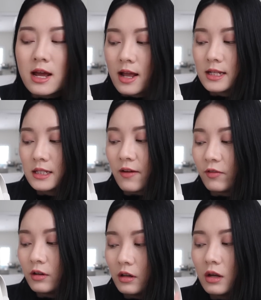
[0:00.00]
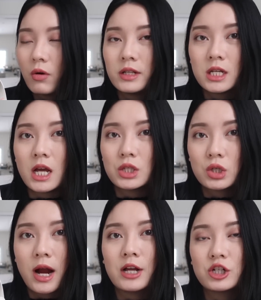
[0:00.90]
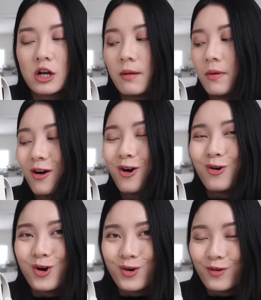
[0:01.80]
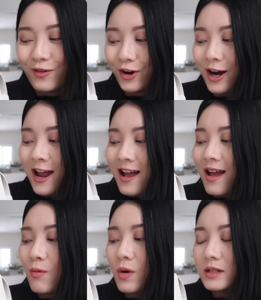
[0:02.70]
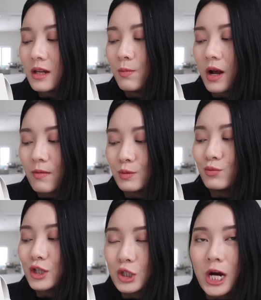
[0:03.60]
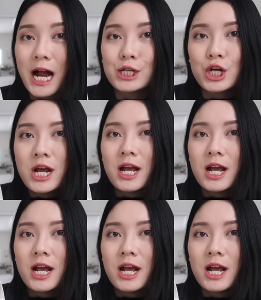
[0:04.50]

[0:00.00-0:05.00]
it's definitely going to get scratched up all over, and once it becomes more scratched,